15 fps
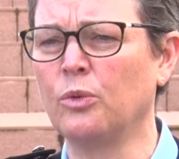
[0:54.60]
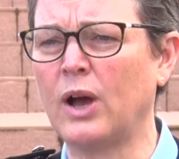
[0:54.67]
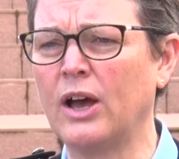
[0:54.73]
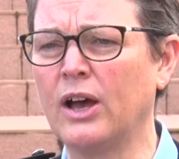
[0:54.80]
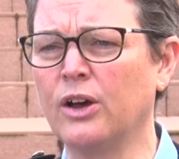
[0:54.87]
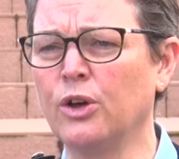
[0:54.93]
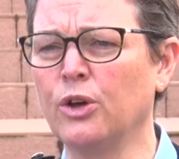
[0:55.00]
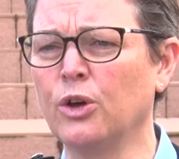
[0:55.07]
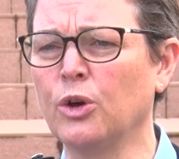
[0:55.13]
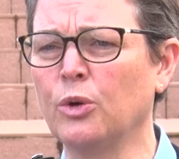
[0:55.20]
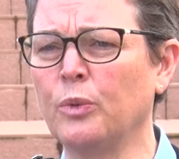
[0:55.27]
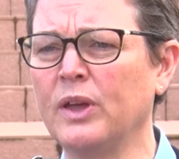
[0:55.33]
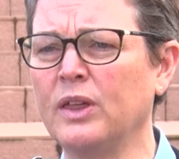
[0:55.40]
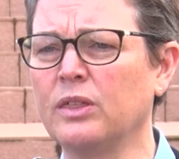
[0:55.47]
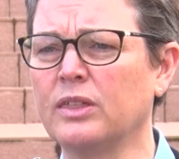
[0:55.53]
her
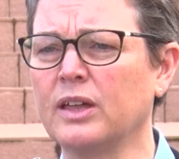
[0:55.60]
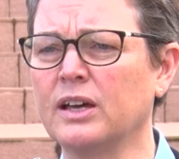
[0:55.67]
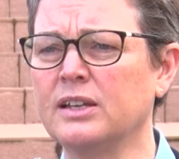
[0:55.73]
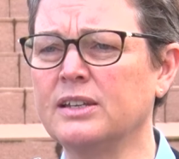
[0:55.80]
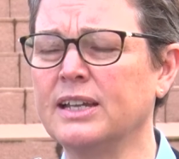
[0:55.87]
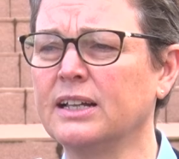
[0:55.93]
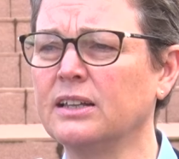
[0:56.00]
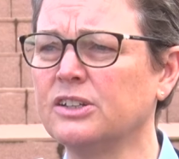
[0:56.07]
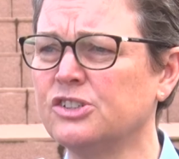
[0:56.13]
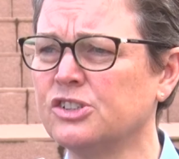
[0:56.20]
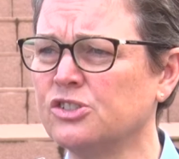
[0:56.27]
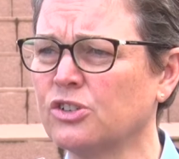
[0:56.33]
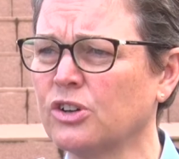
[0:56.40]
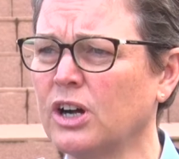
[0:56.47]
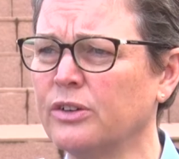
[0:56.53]
with
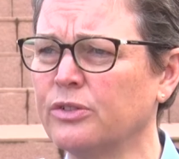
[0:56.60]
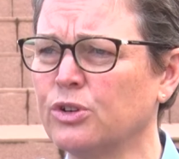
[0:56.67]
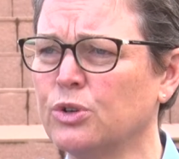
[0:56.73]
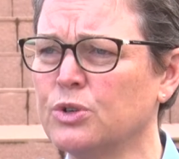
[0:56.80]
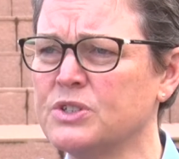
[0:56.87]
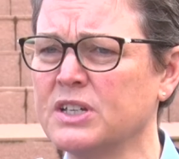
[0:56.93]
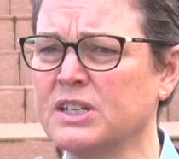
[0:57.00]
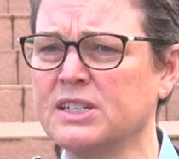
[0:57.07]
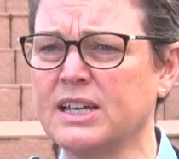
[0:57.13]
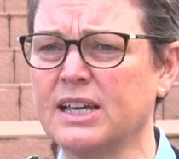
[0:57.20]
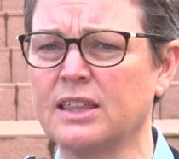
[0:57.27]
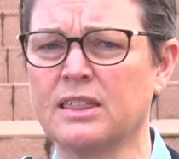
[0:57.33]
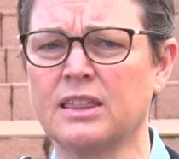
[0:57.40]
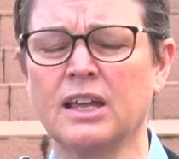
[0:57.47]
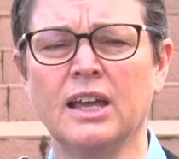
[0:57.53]
negligent drive causing
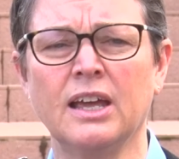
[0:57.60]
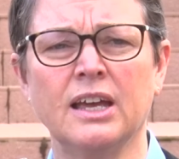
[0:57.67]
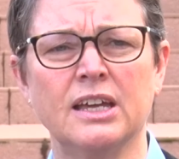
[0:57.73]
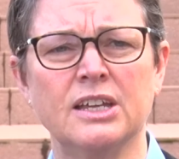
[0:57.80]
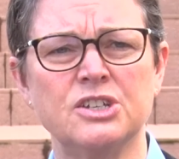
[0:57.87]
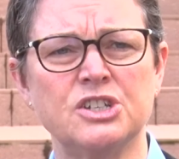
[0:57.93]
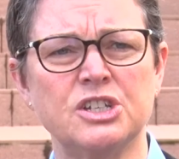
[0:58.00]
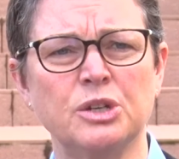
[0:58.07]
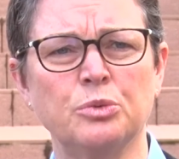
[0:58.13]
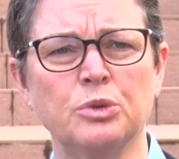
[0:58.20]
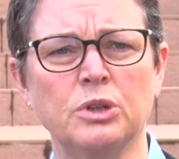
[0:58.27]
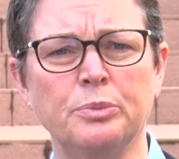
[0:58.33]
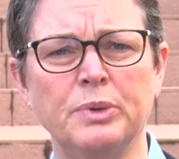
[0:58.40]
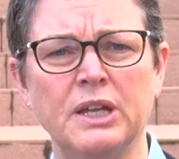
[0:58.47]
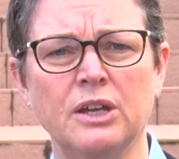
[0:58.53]
death, and she
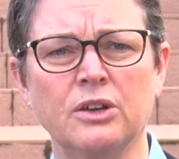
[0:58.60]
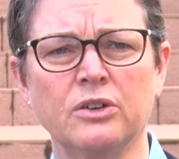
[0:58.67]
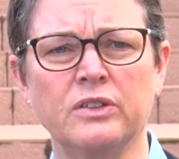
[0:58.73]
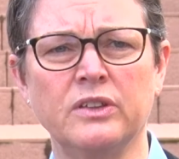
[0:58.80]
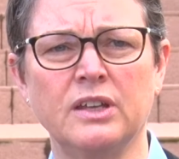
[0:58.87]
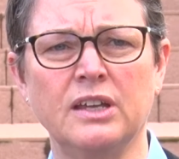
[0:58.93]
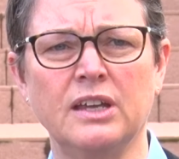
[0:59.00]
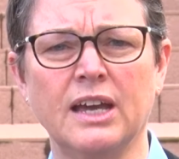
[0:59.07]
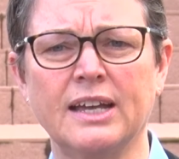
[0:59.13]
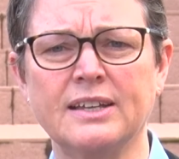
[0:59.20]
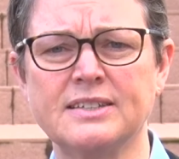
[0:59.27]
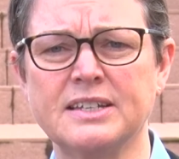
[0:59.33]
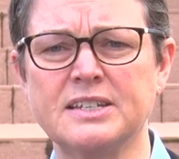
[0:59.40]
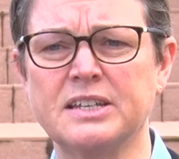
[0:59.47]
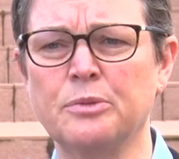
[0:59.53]
will appear in the
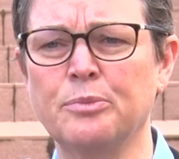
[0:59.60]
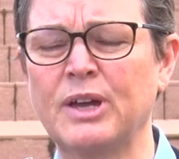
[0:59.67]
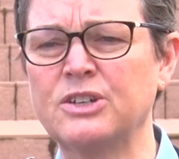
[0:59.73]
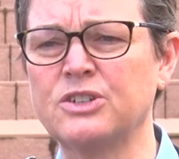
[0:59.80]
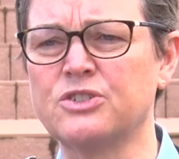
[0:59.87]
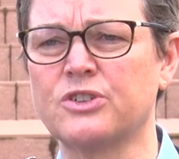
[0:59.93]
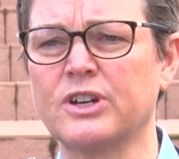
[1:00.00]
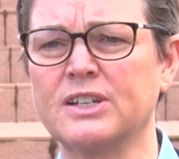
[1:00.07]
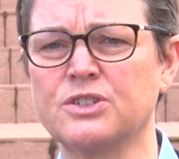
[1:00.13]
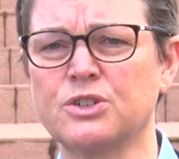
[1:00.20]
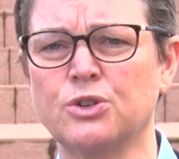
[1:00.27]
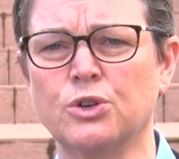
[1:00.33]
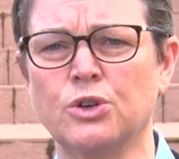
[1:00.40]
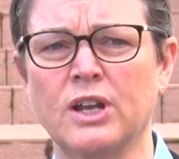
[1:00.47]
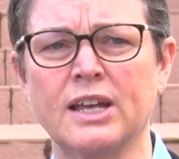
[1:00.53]
ACT Magistrates
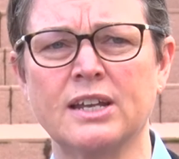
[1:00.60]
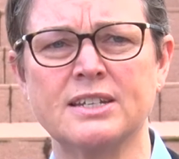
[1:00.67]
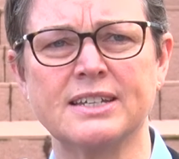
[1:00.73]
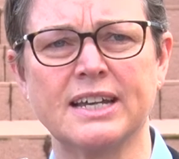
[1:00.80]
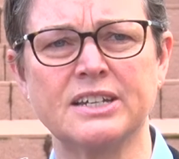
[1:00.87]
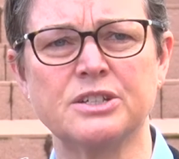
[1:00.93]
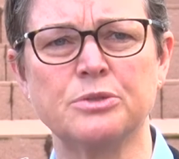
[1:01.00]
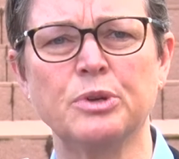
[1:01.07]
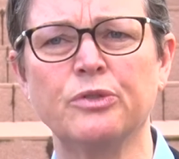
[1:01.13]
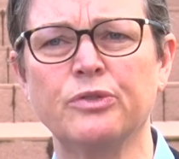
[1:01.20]
Court at a date to be